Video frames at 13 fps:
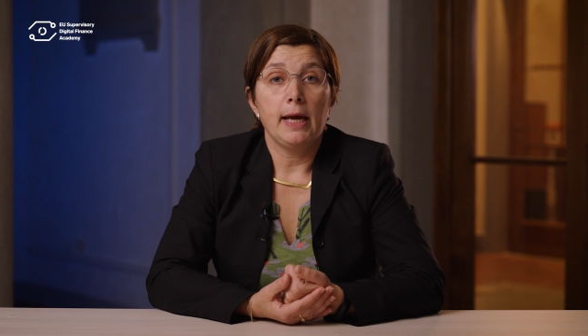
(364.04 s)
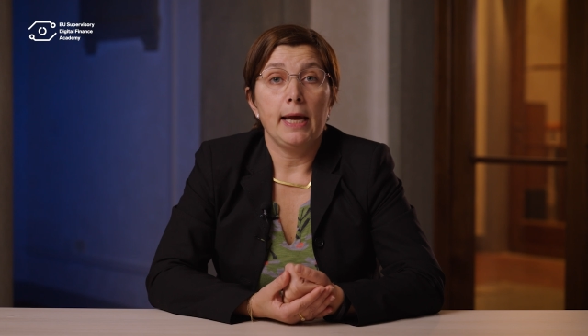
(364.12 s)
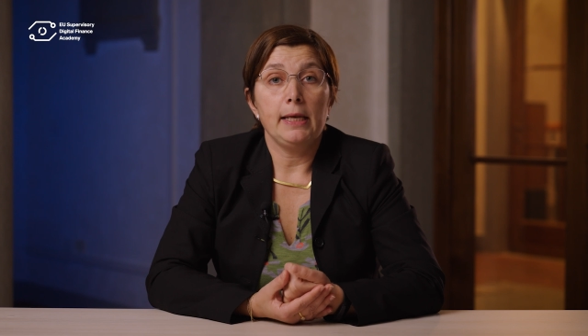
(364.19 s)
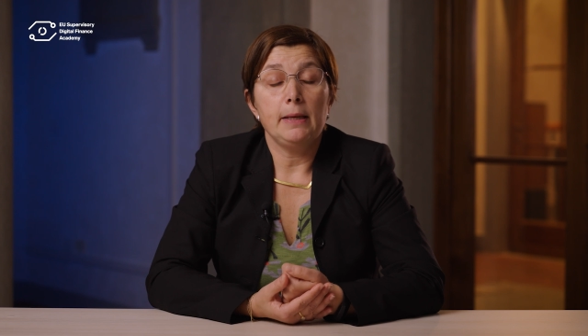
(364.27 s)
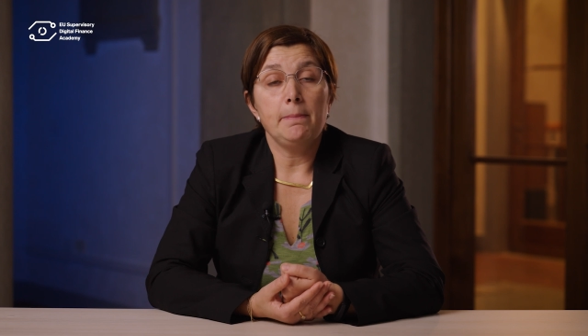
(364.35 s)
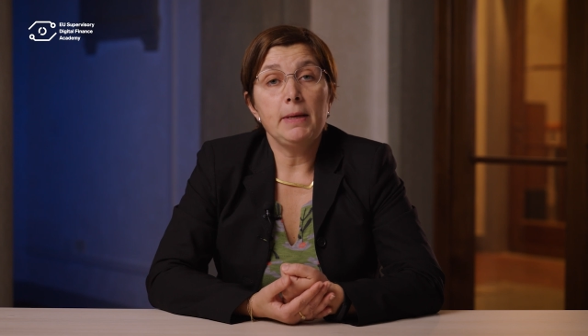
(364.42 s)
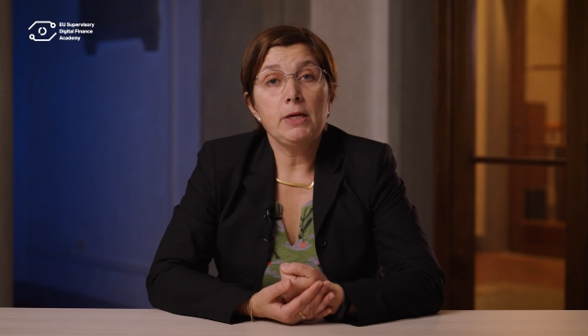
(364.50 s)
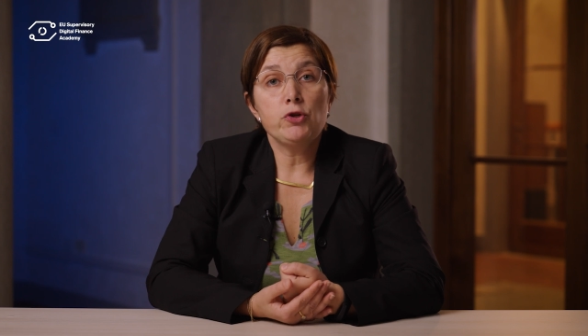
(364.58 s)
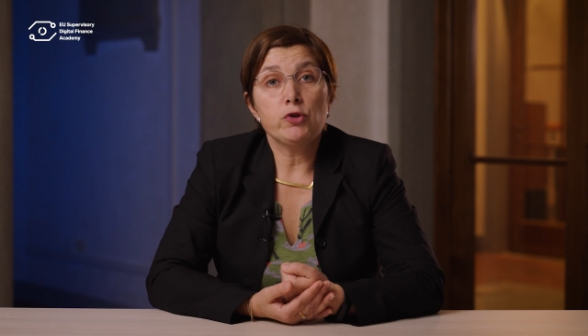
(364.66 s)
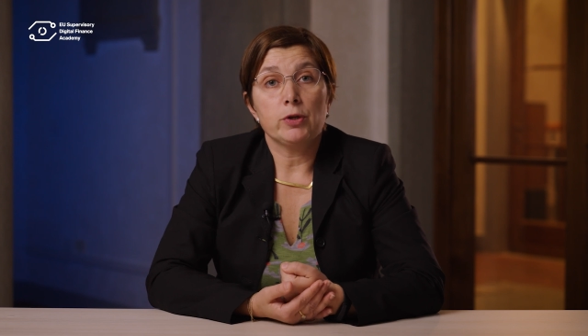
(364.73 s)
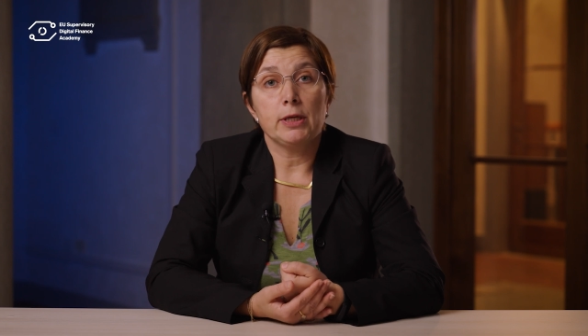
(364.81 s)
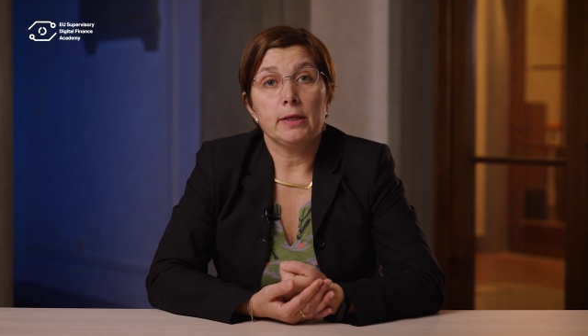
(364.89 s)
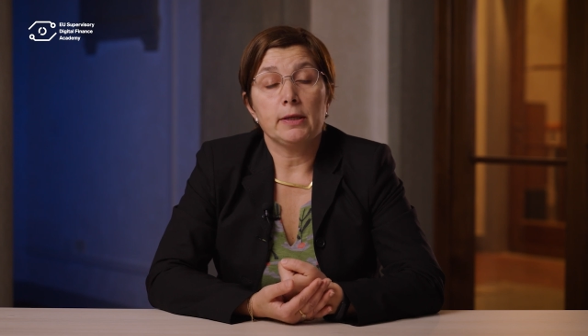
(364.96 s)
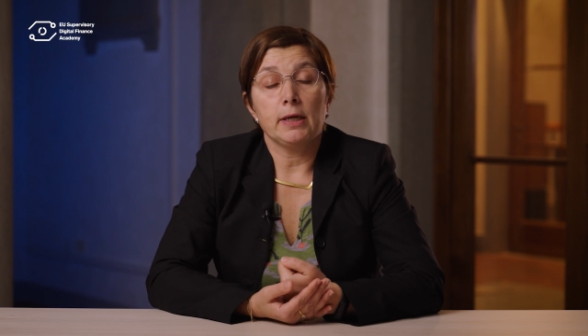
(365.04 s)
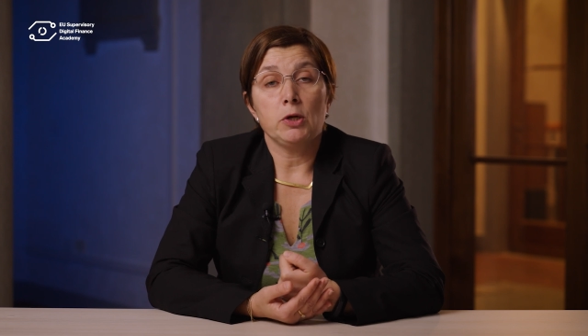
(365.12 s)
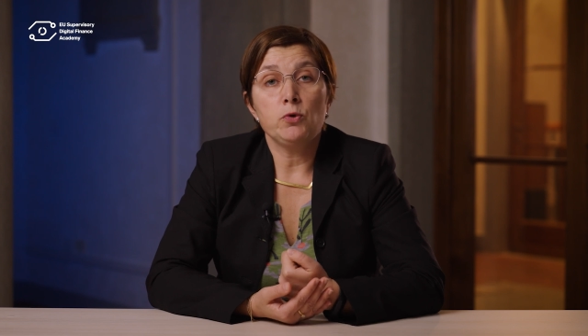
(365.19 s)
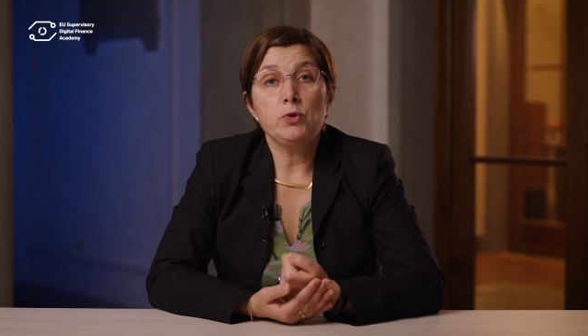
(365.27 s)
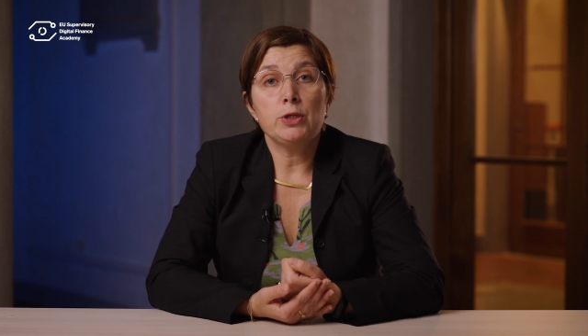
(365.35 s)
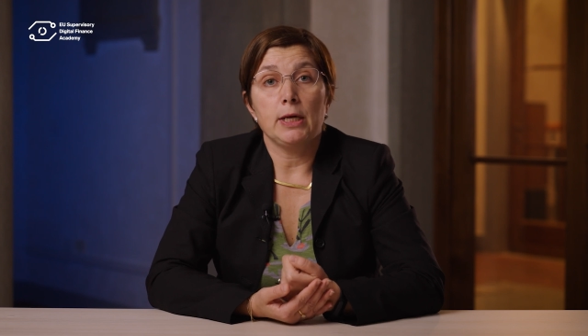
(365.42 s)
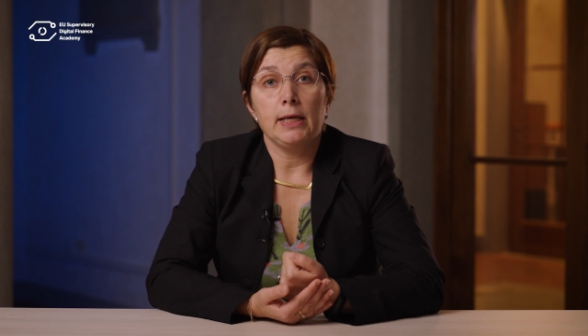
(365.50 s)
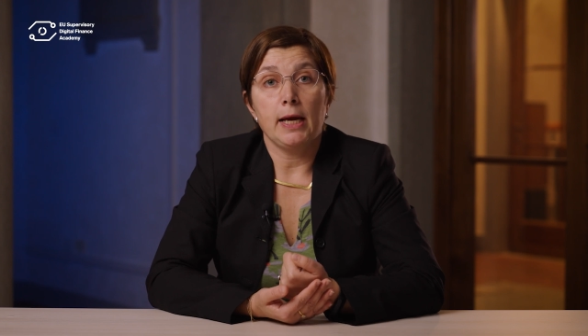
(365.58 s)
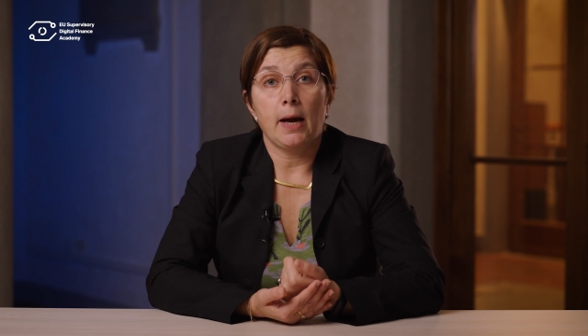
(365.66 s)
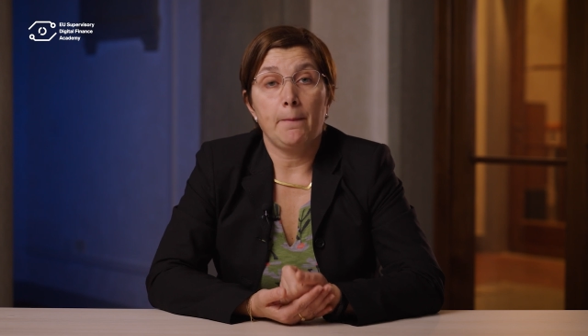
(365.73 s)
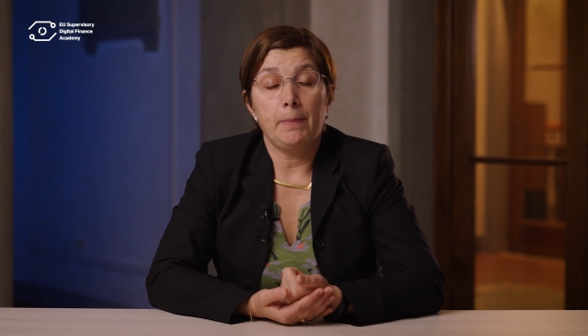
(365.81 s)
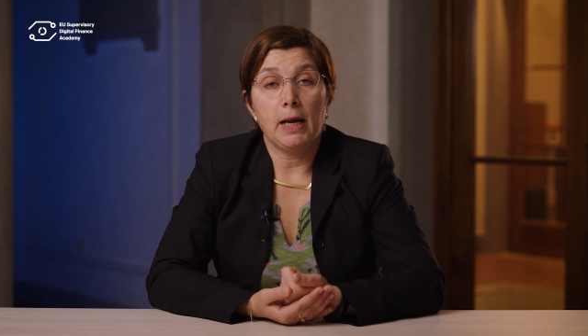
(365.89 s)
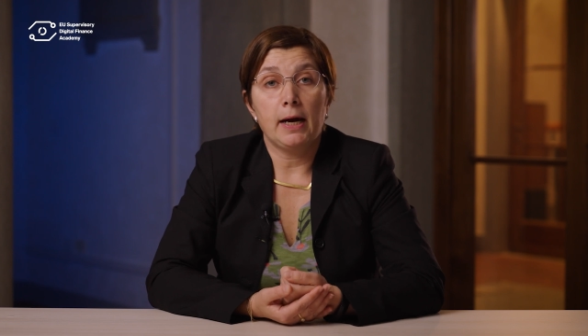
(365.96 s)
and the measure that are usually
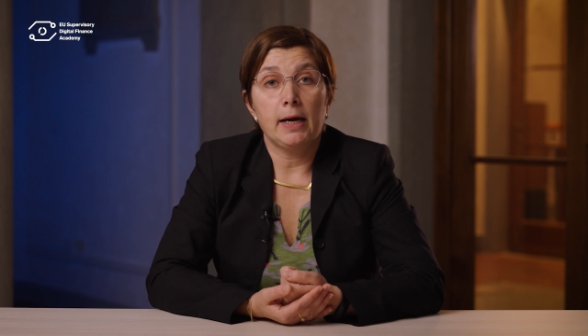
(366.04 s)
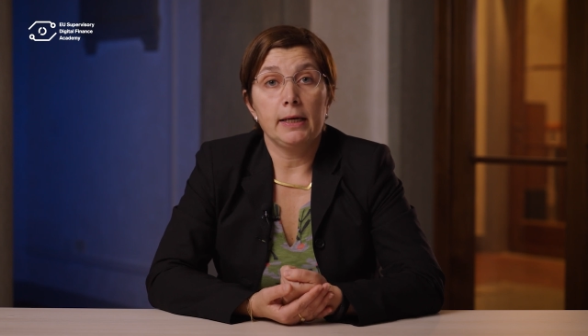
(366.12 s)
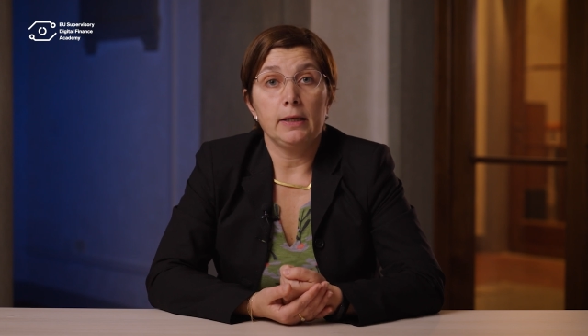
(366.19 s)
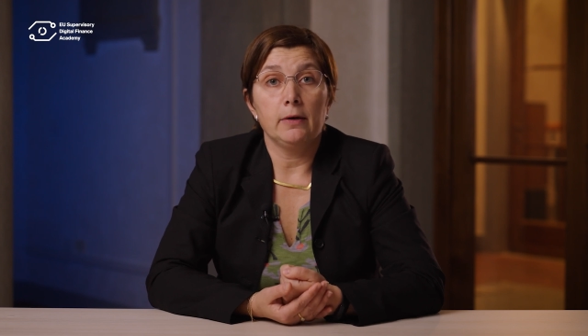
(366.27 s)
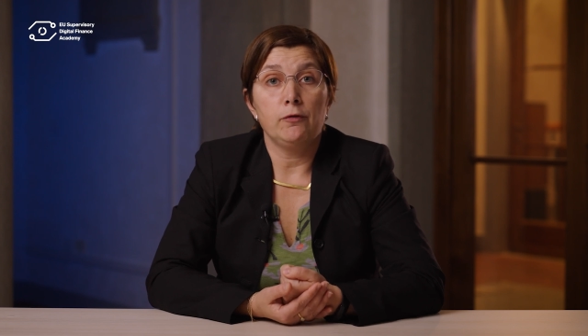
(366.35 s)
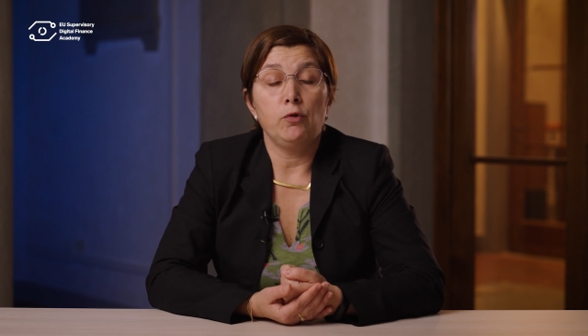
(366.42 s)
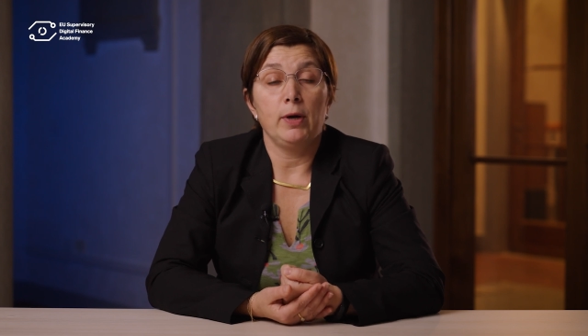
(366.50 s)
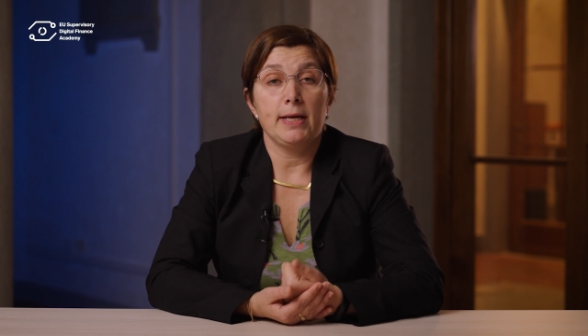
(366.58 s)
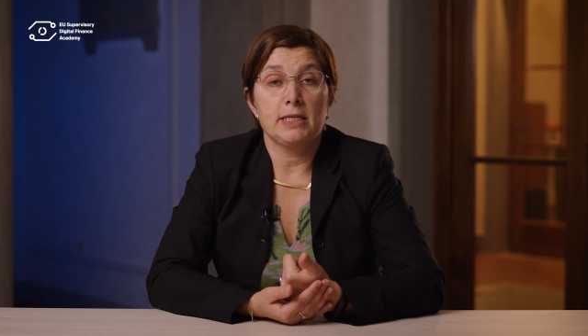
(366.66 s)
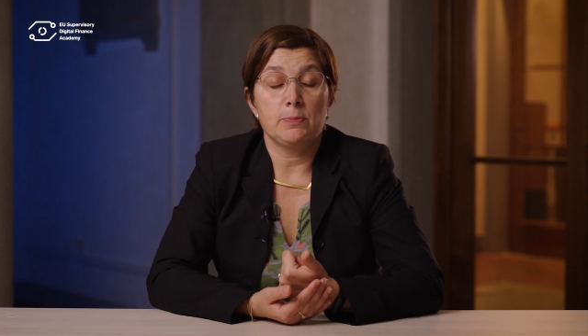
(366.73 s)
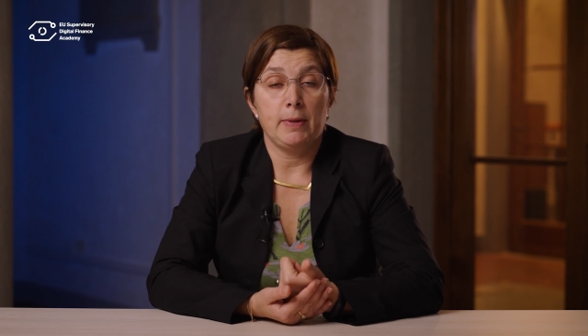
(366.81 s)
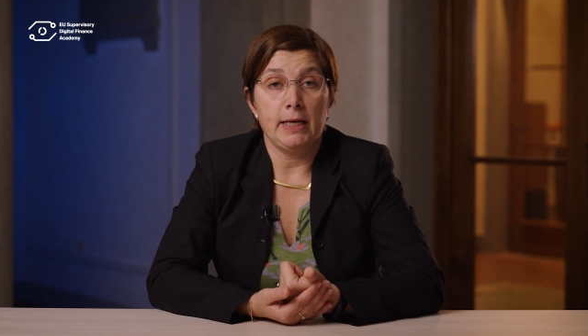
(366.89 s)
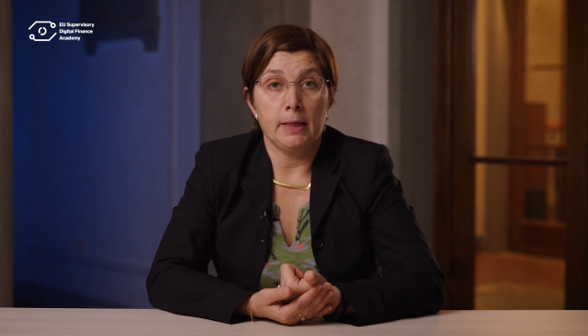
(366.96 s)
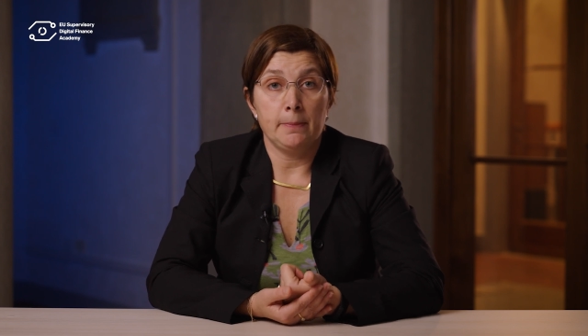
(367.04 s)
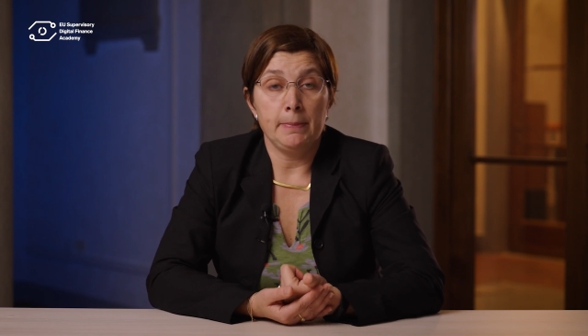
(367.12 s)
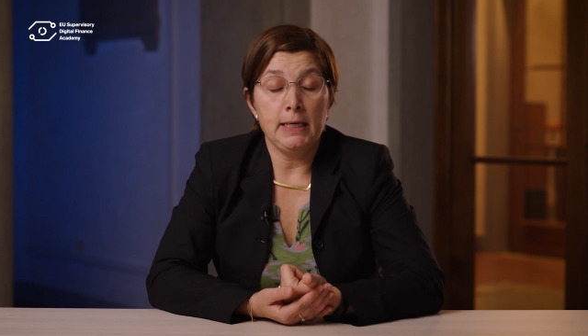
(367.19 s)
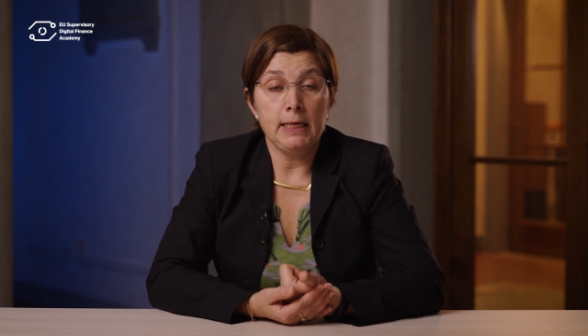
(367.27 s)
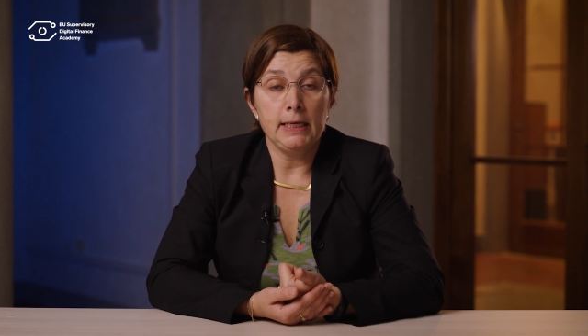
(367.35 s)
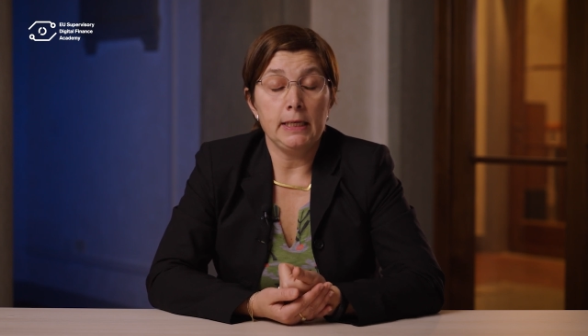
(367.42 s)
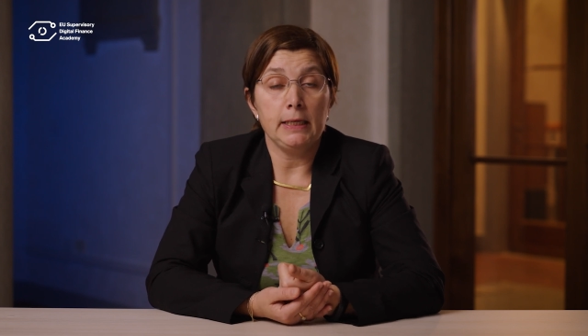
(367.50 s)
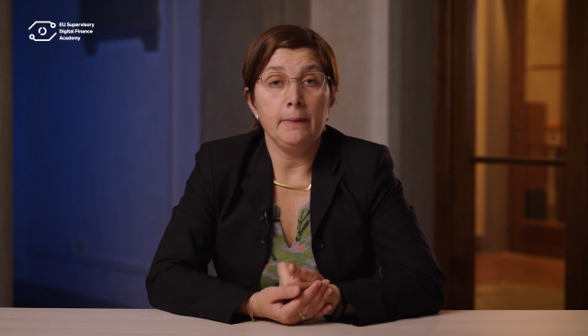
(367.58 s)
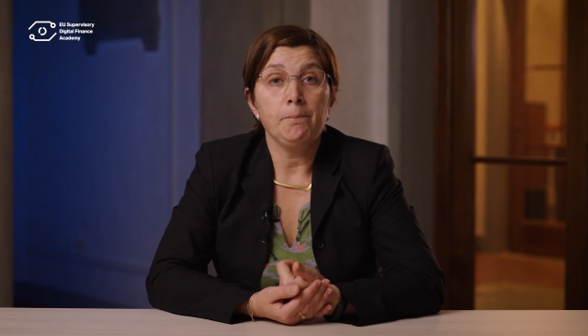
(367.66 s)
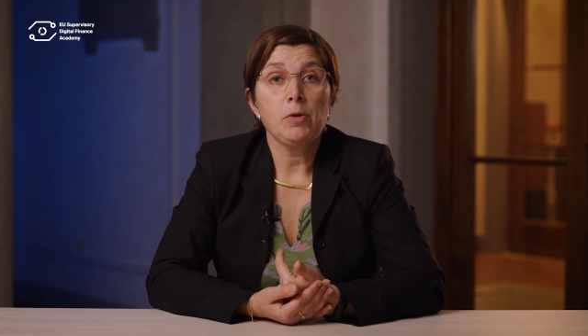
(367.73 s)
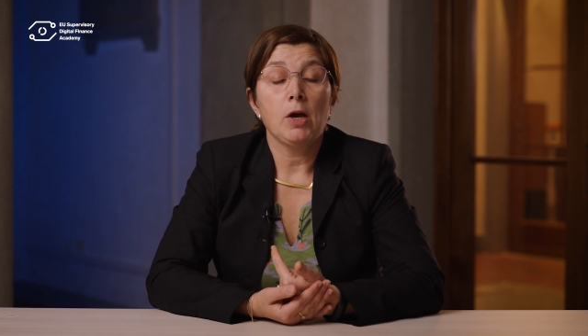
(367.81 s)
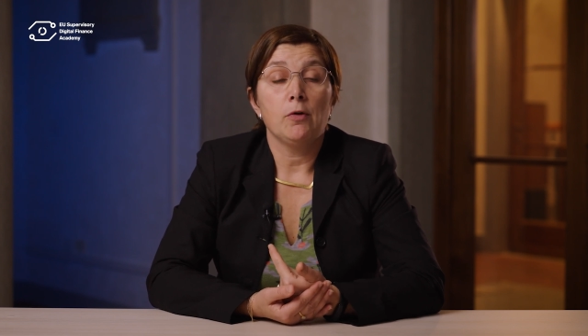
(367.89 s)
applied for explainability,